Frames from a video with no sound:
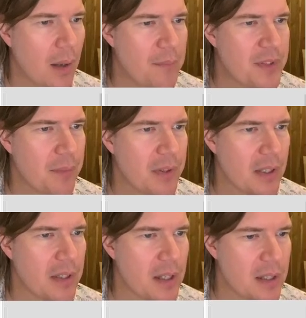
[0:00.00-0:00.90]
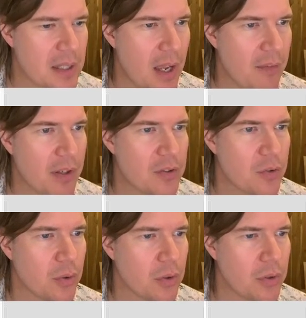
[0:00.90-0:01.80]
something that does have
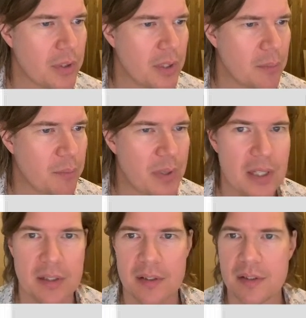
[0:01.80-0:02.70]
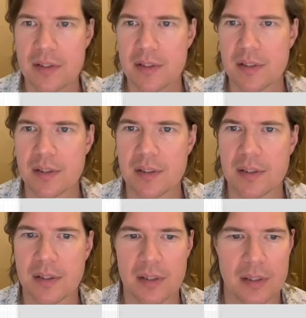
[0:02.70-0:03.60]
controlled impedance.
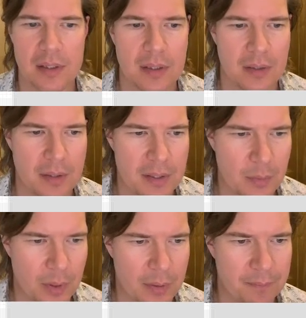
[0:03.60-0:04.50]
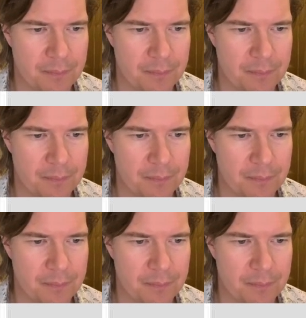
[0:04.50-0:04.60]
This one.